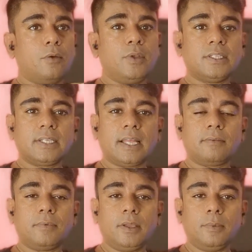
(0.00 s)
We'll say
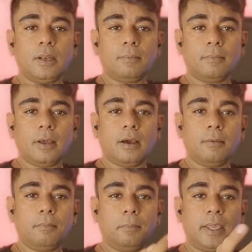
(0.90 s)
that we will
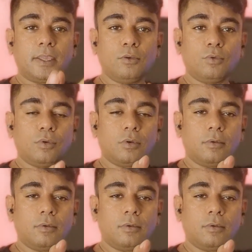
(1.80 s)
make you